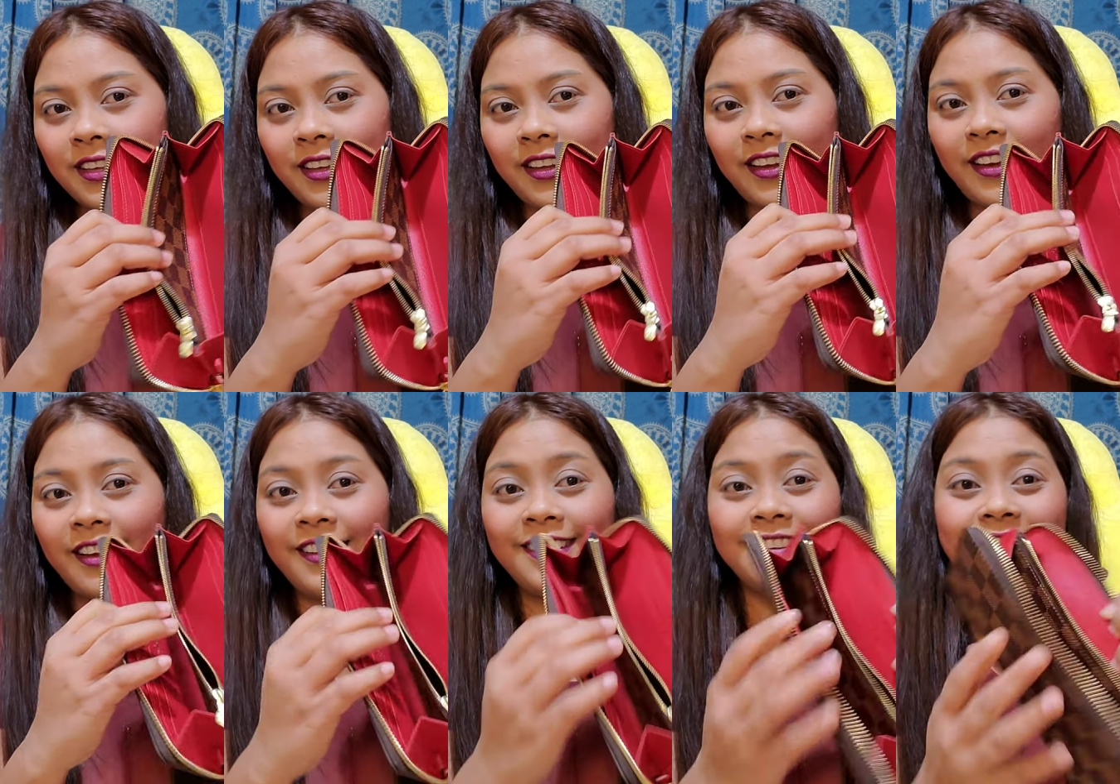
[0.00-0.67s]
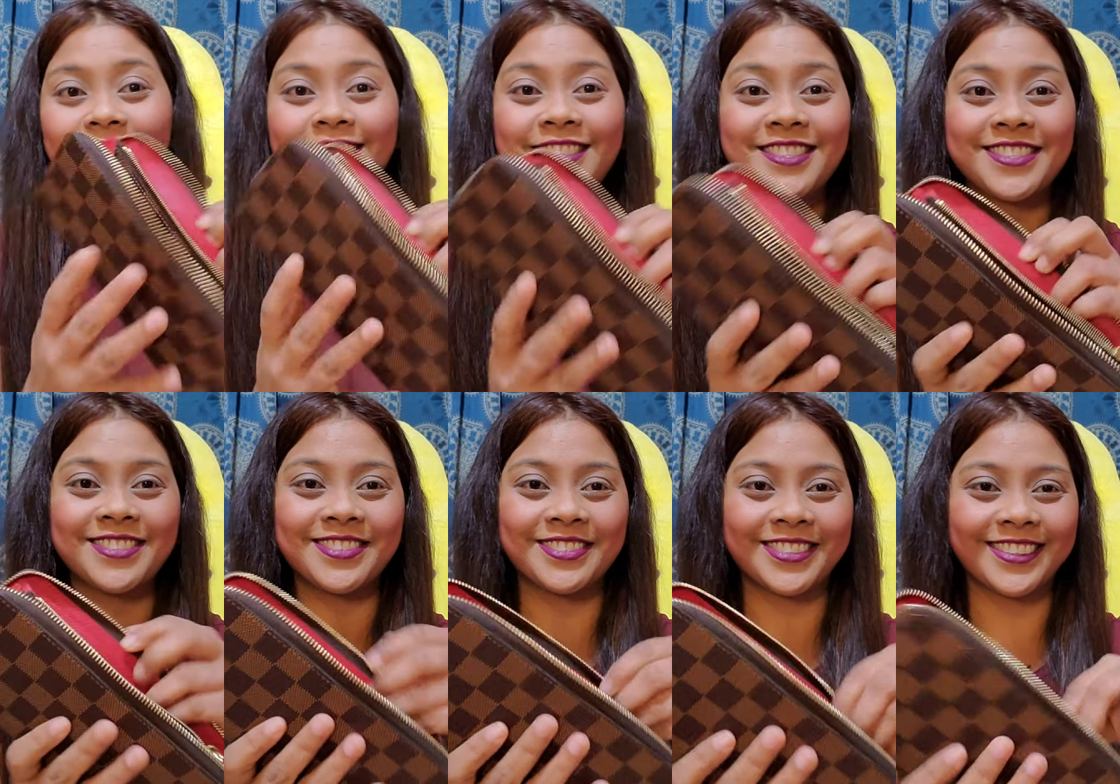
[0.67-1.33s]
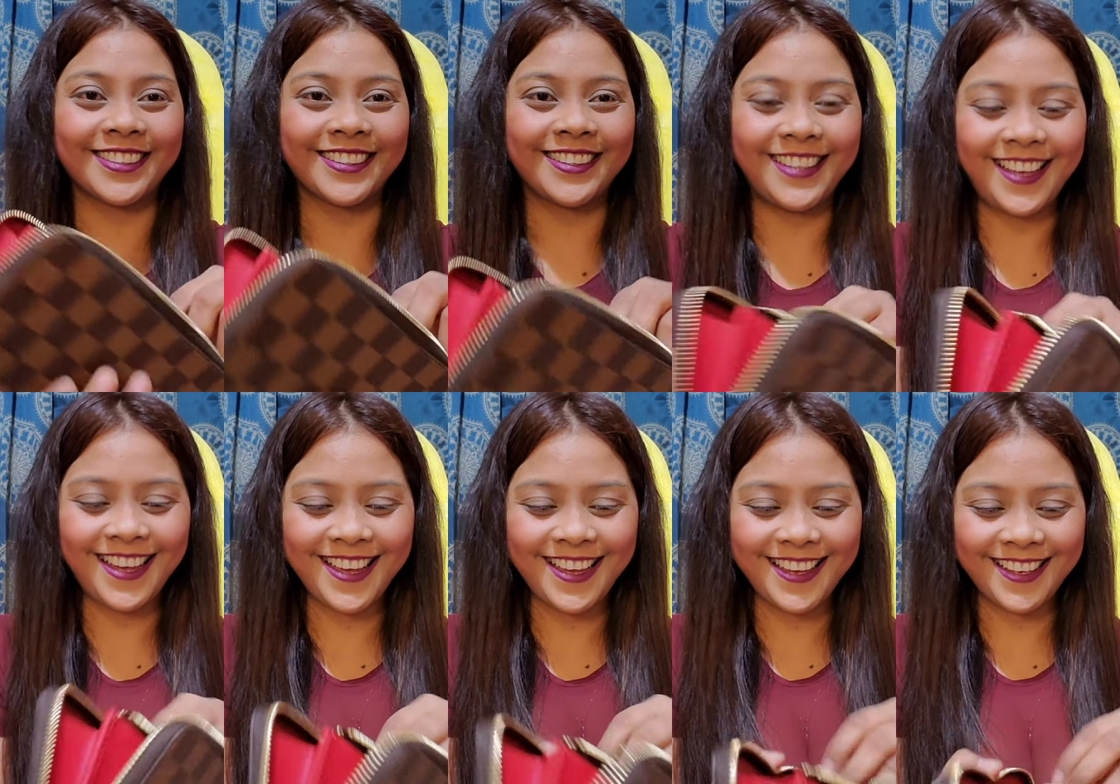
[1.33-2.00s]
And it's really
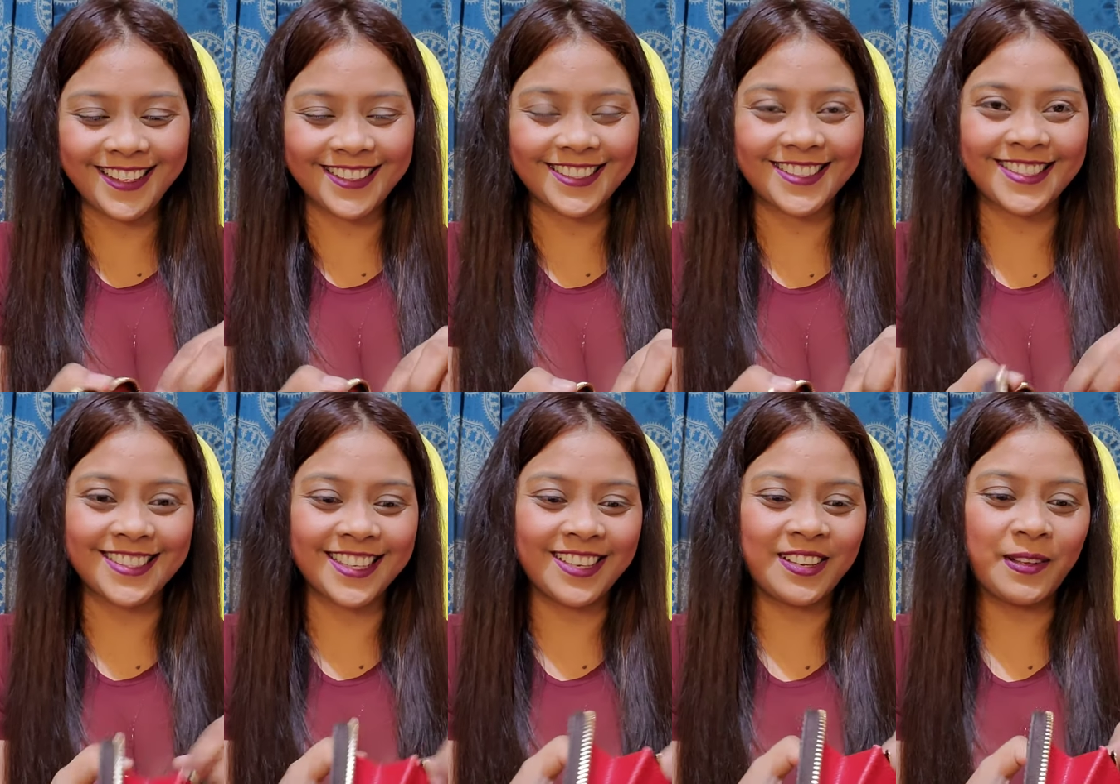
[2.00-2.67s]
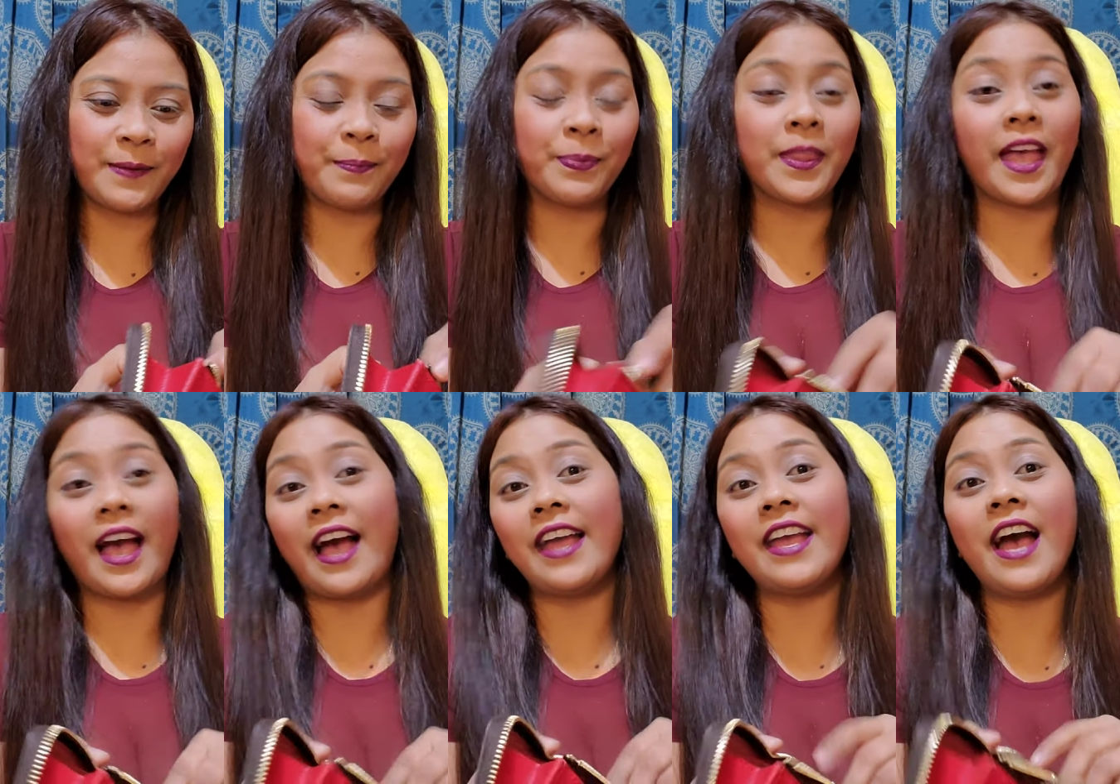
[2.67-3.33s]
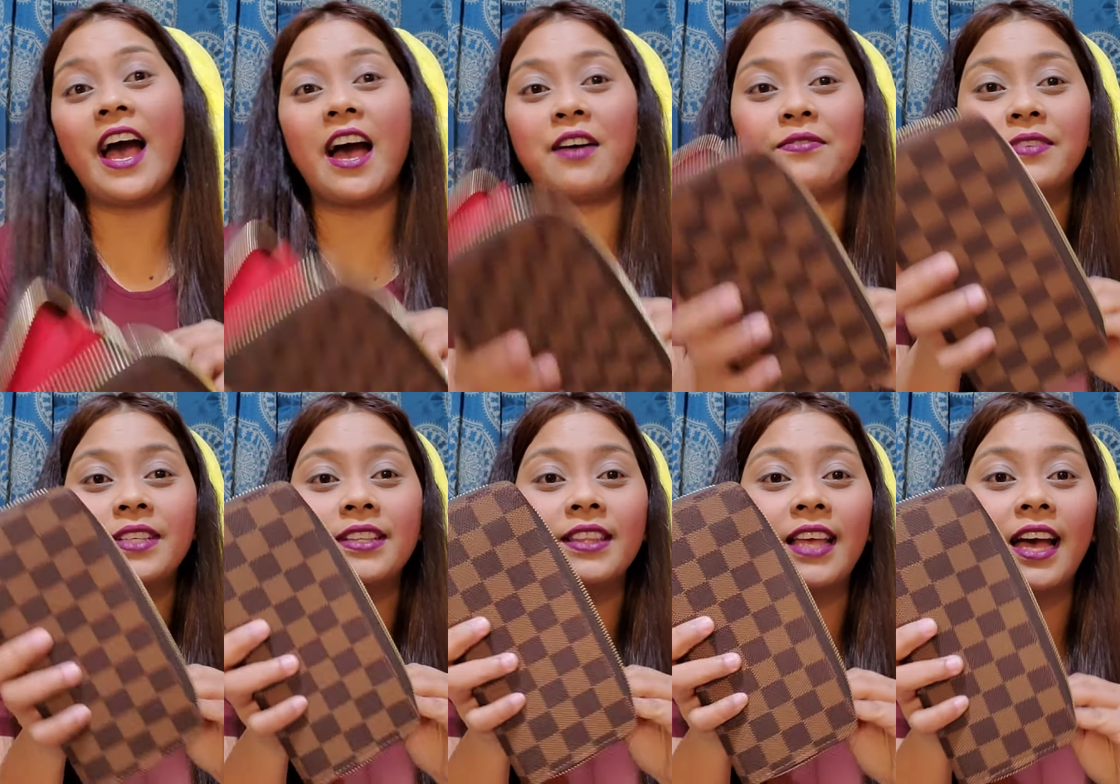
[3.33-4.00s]
nice. I
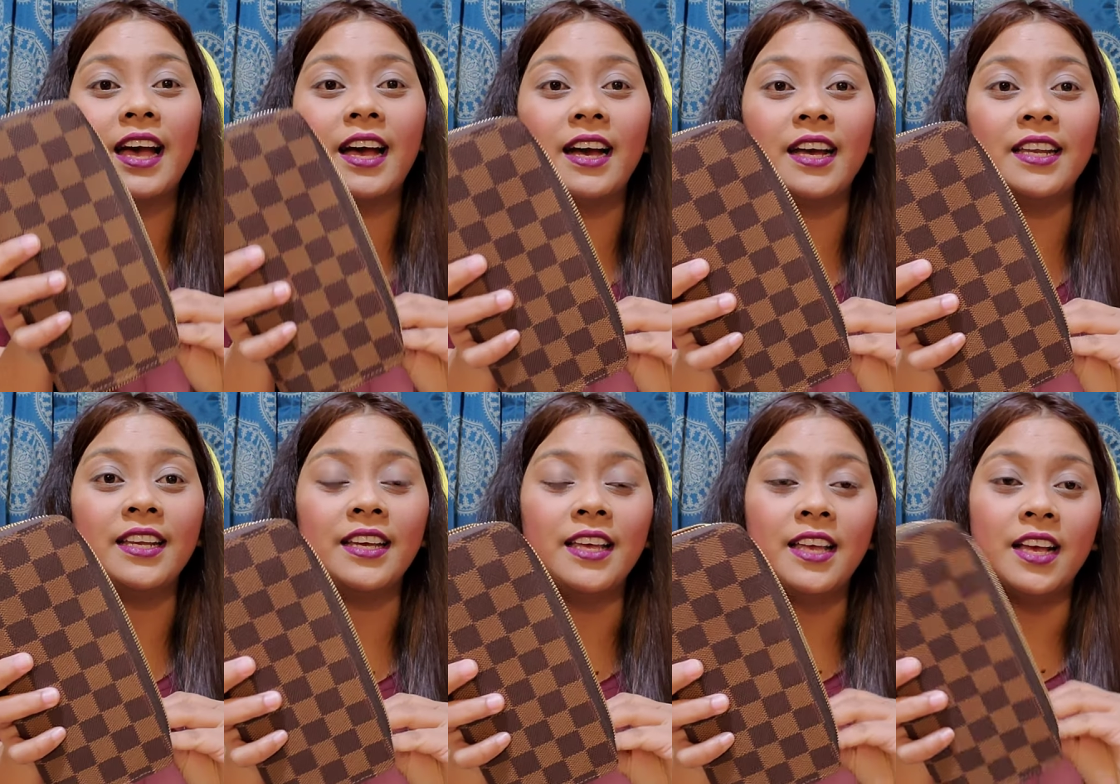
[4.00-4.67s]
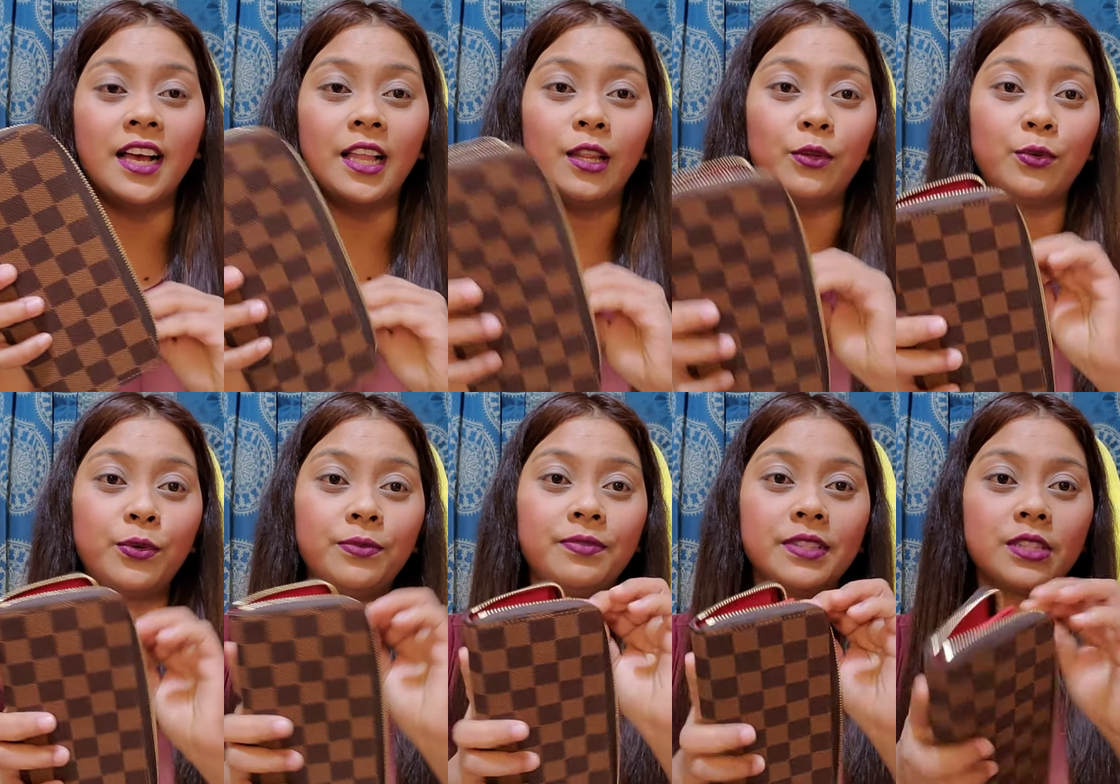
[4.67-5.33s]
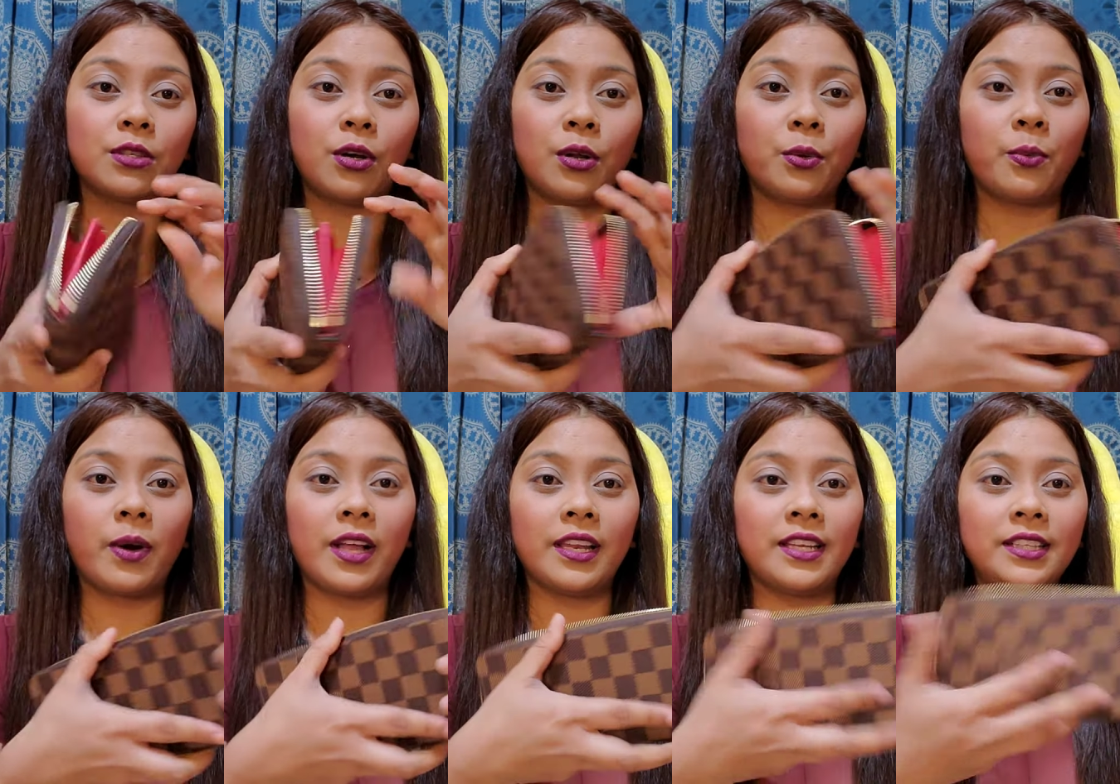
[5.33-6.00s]
haven't had a Louis Vuitton
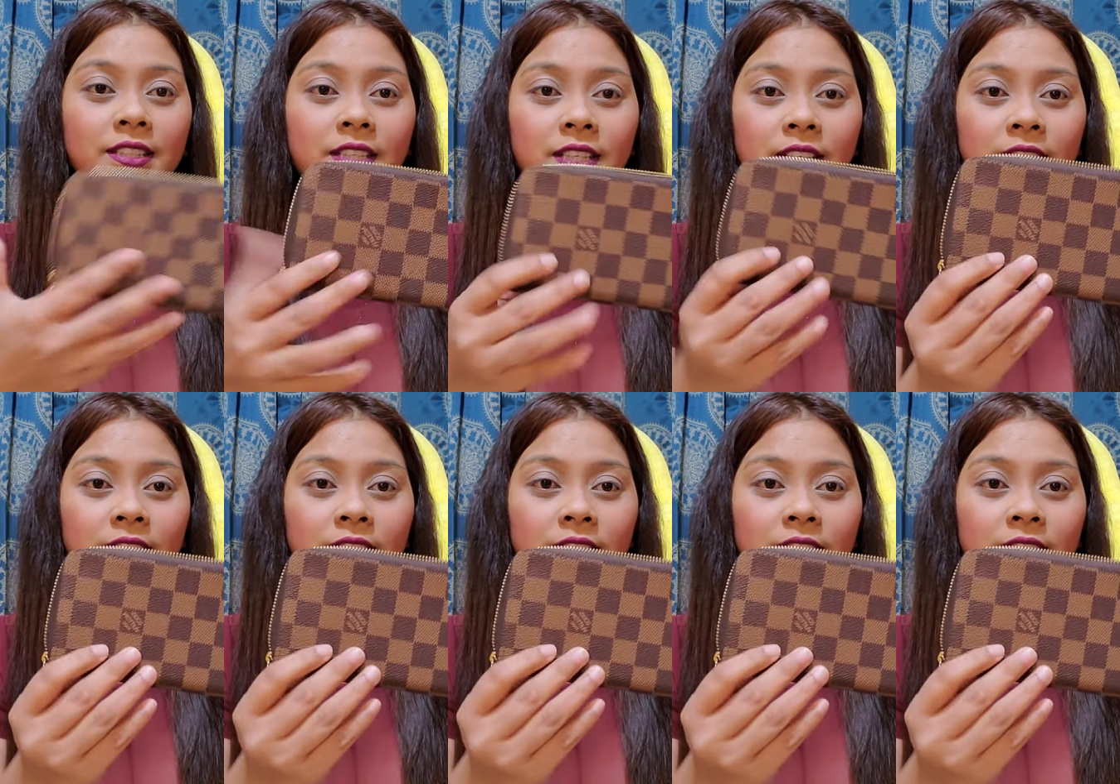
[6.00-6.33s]
wallet.